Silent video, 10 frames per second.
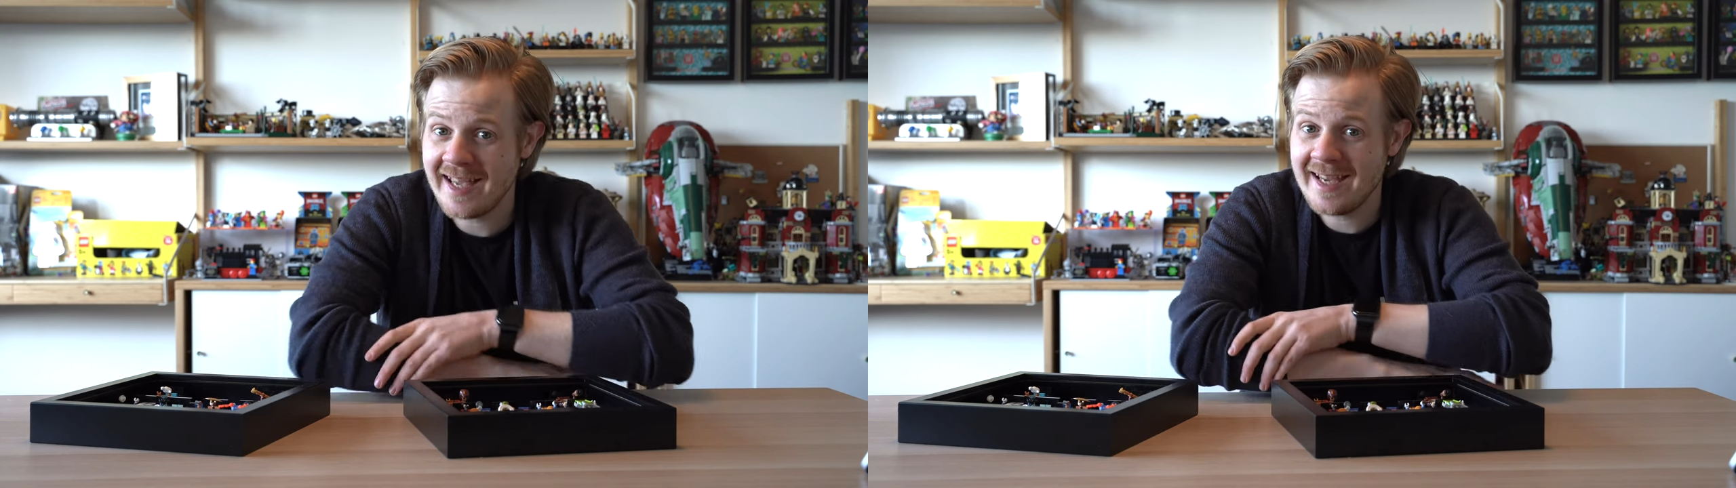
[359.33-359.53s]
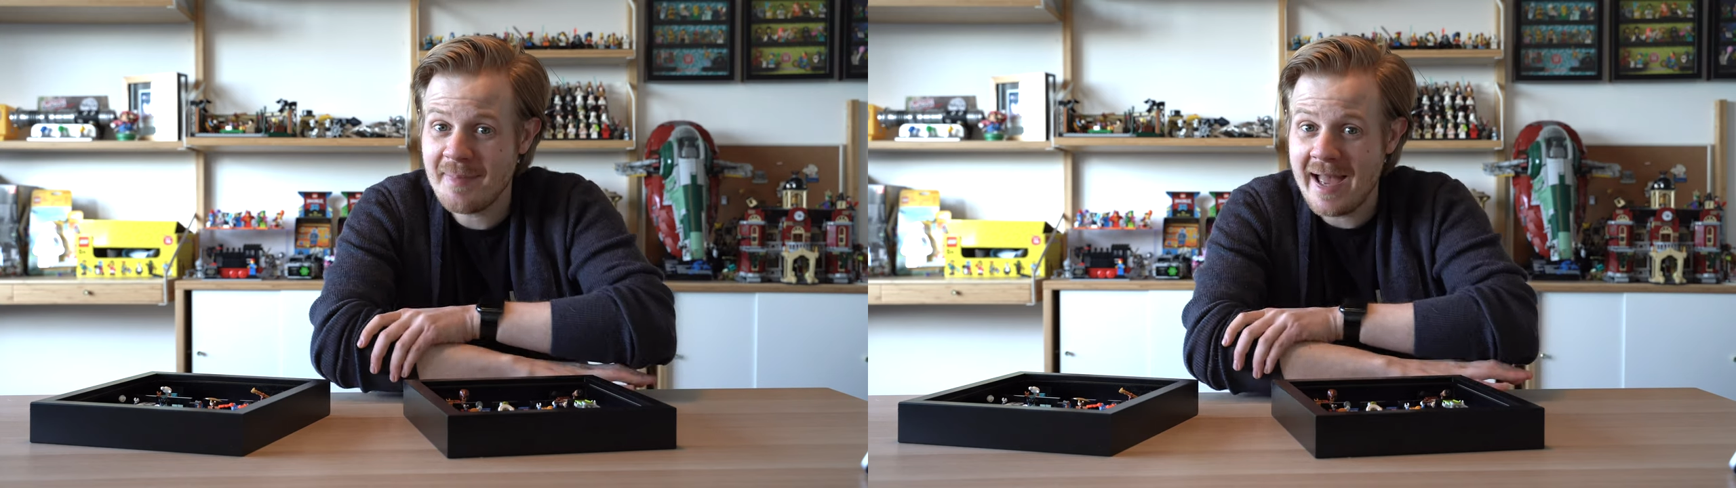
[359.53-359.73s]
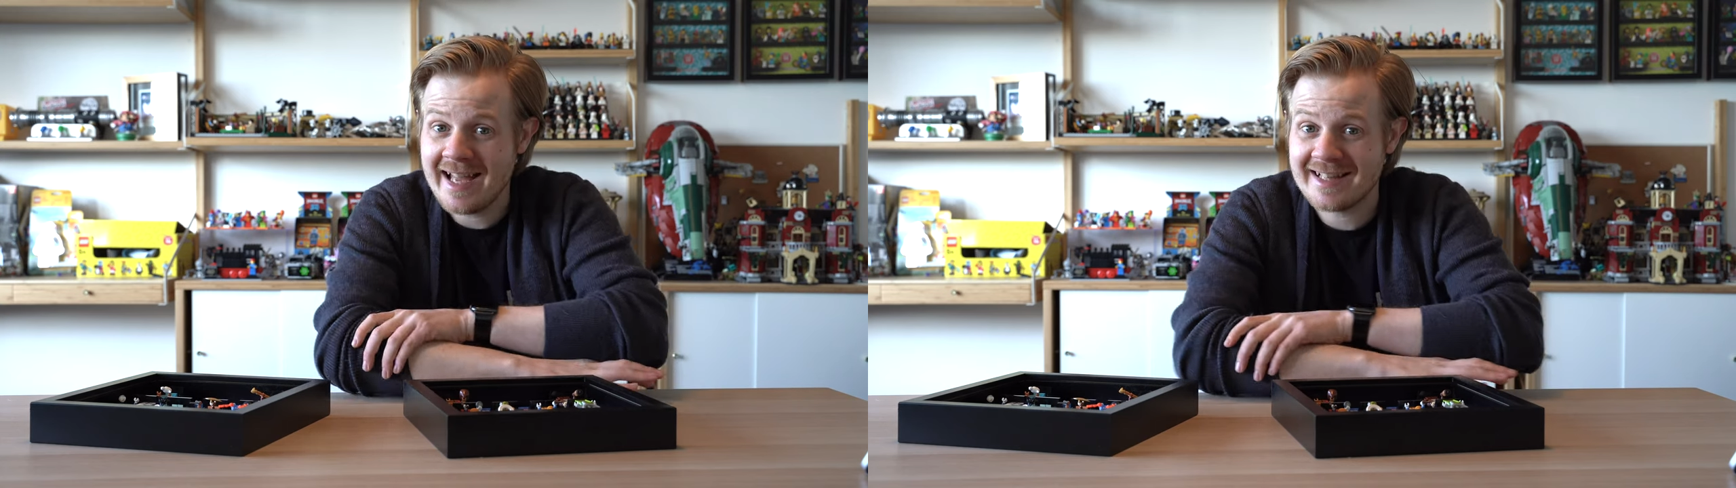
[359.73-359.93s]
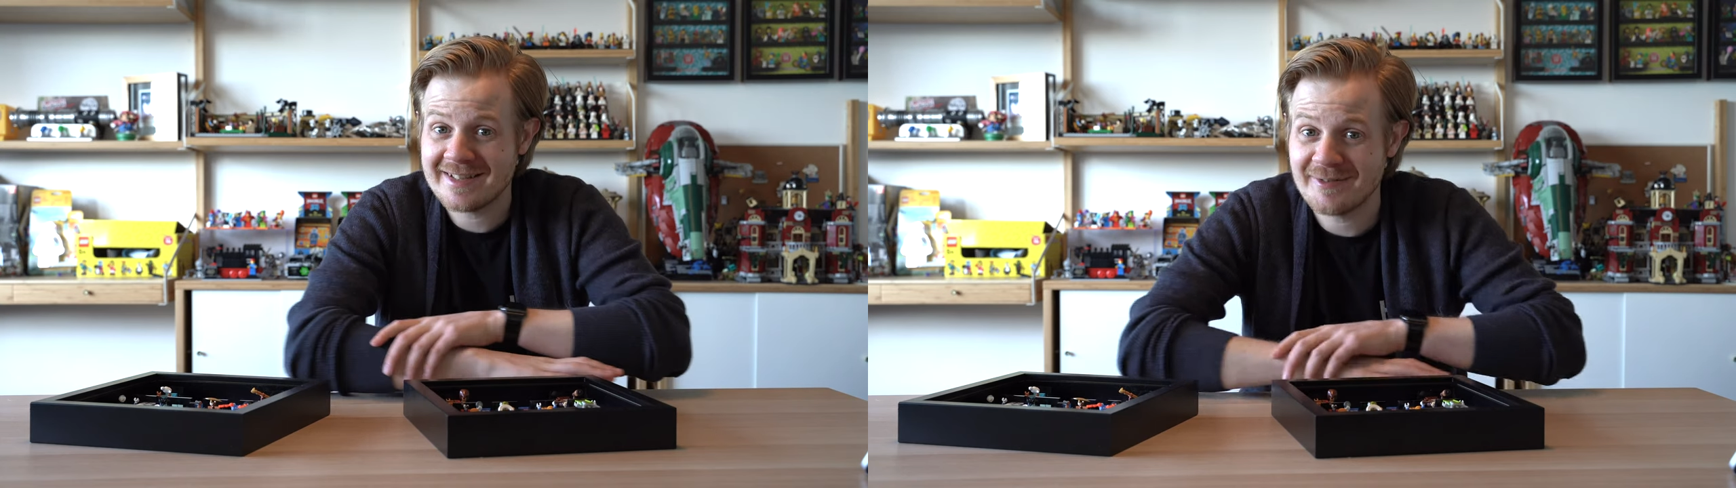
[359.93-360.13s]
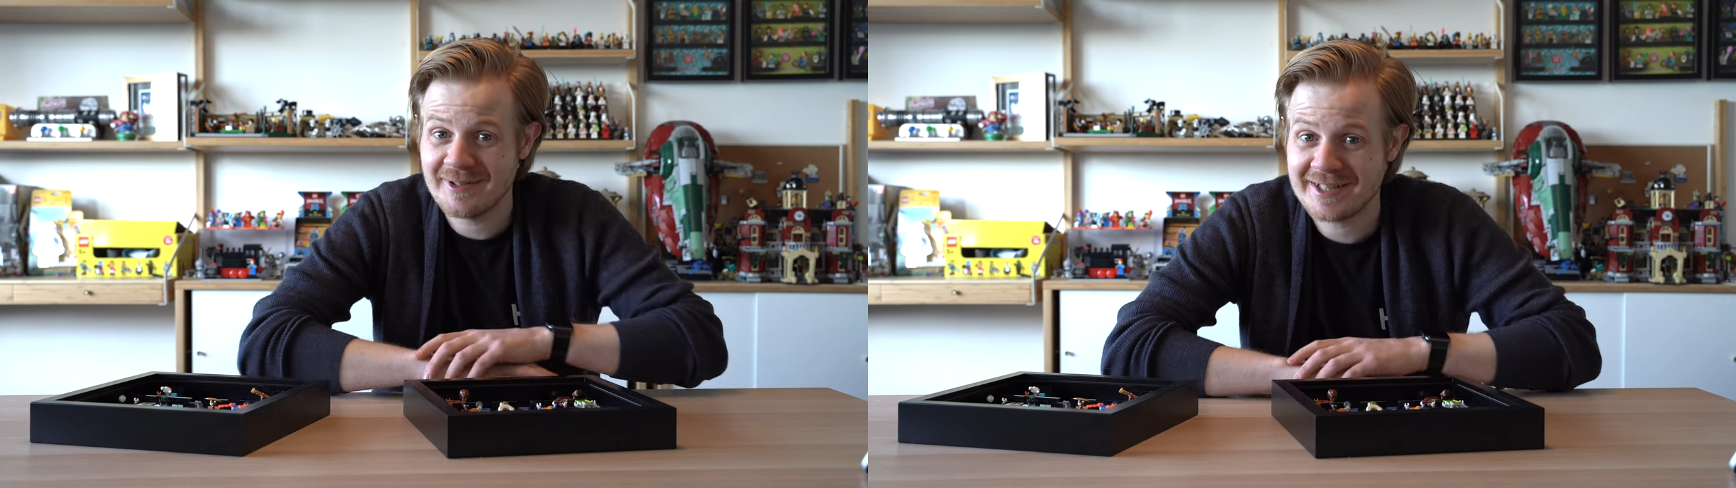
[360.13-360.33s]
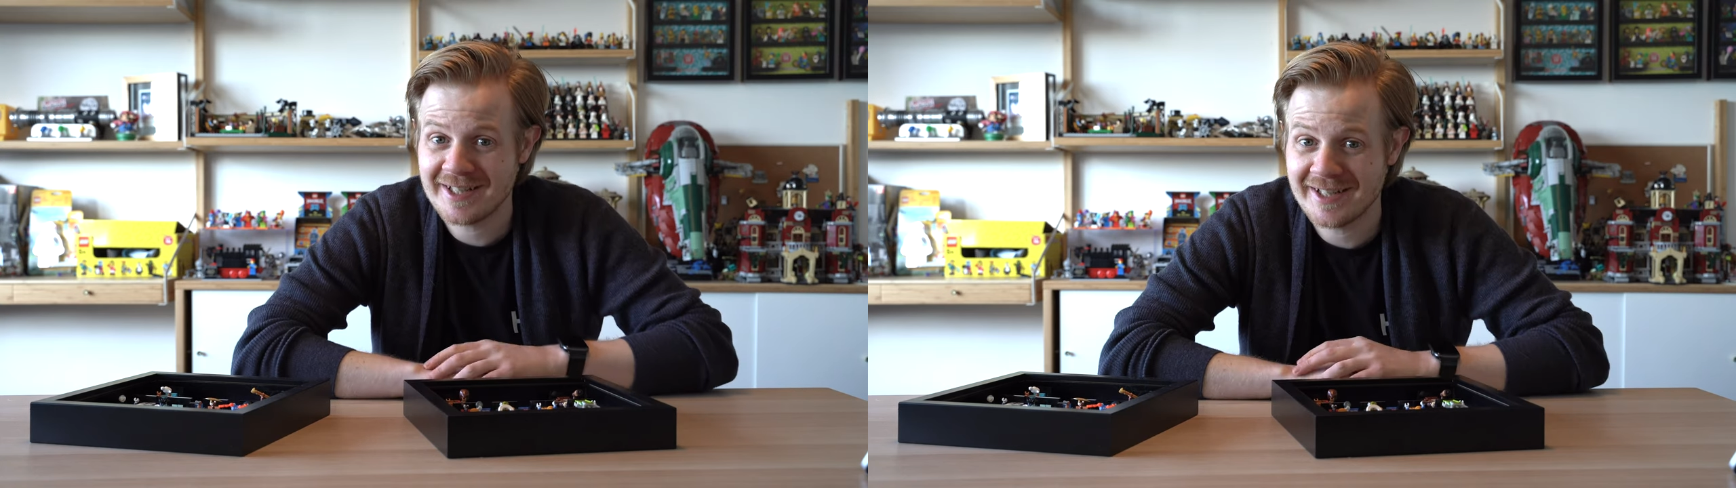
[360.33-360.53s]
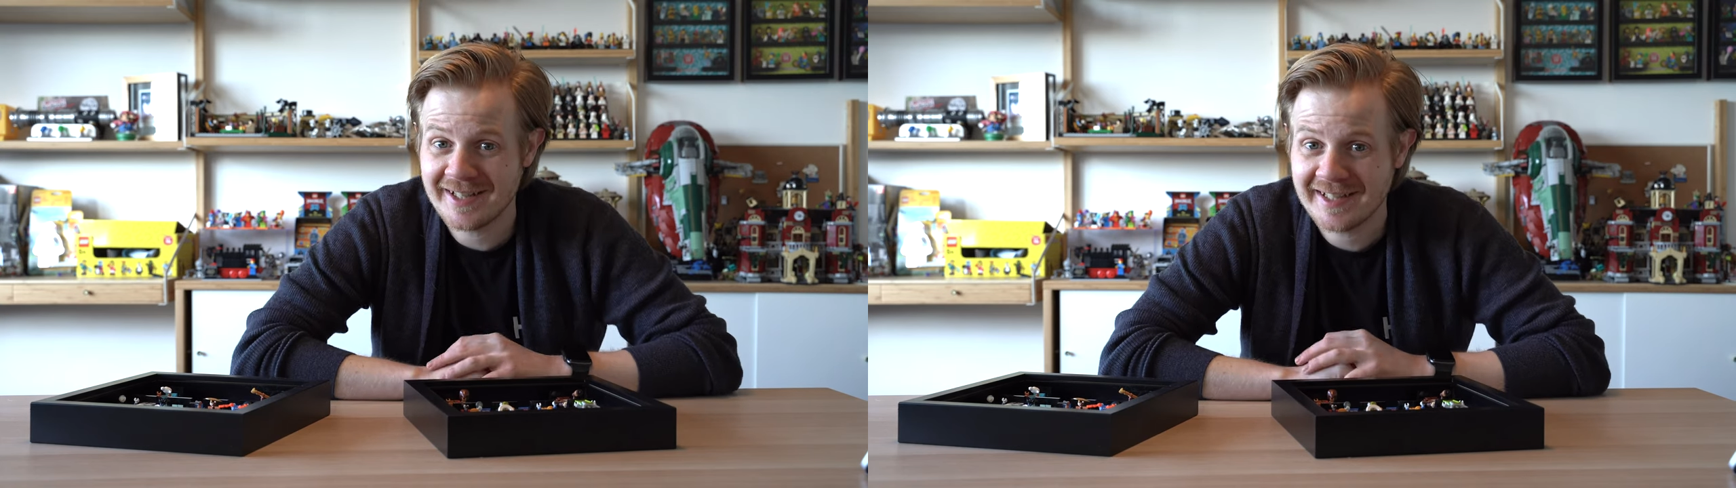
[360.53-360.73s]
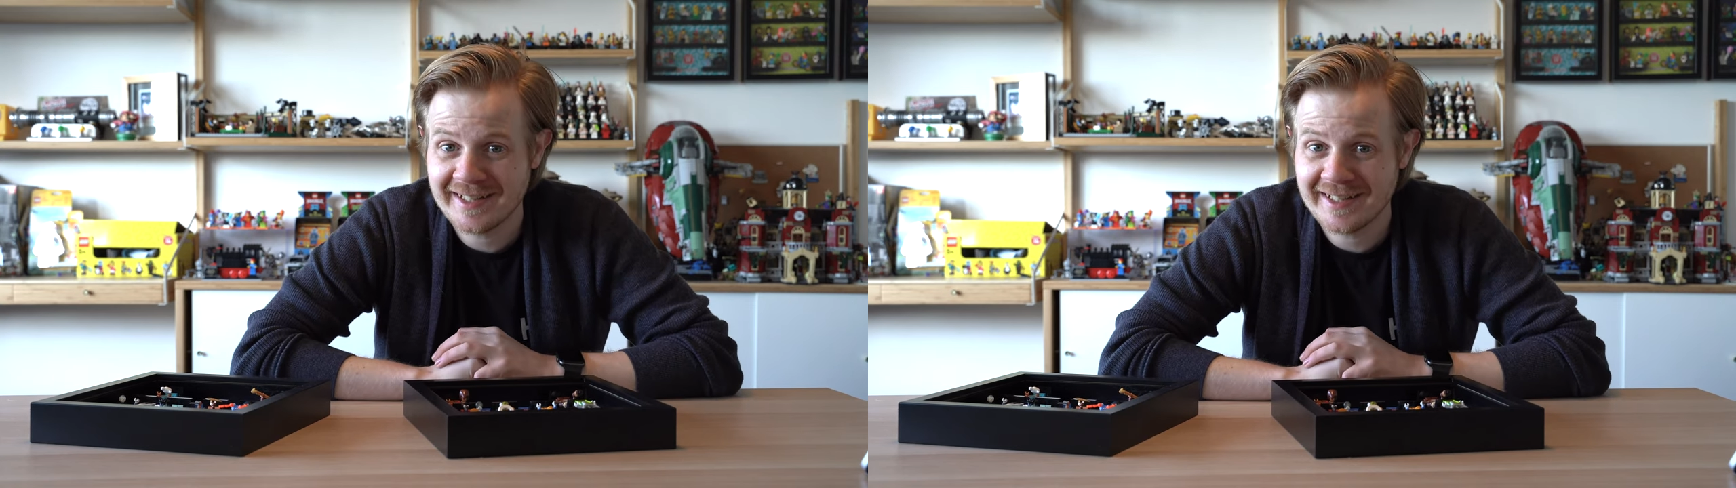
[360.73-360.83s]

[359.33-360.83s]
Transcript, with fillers: a pet, which uh,